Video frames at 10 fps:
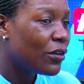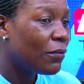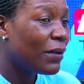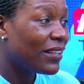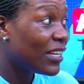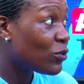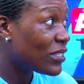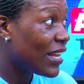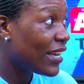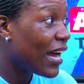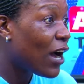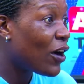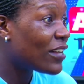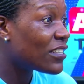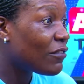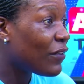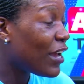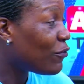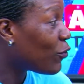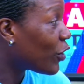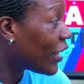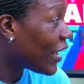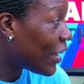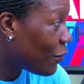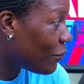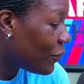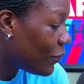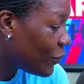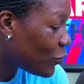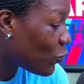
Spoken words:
But that was like our survival game to